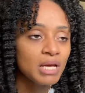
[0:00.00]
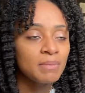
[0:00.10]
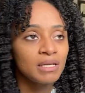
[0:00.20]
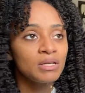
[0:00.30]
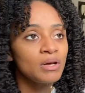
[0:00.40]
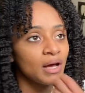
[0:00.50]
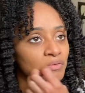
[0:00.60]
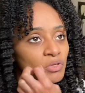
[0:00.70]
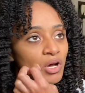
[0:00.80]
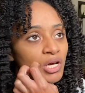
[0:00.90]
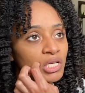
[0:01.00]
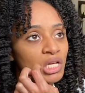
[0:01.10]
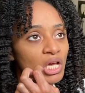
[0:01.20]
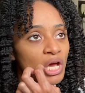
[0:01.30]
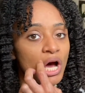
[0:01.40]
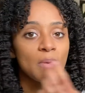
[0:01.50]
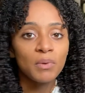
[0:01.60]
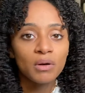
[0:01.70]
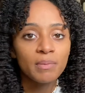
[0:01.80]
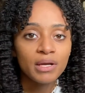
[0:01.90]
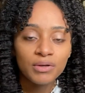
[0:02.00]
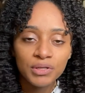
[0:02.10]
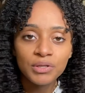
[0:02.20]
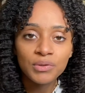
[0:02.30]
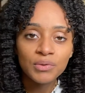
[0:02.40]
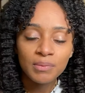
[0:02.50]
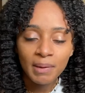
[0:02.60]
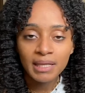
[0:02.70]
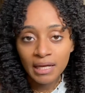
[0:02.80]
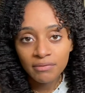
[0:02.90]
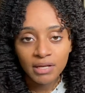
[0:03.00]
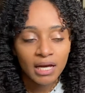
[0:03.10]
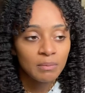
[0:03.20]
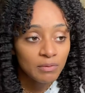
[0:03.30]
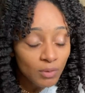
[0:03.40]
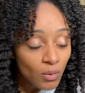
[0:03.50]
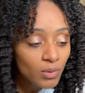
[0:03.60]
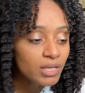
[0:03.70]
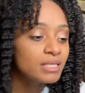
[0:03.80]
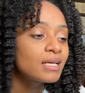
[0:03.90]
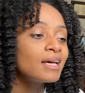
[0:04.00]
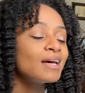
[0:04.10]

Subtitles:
I mean, you know, I've drawn a mermaid or two in my lifetime, of course,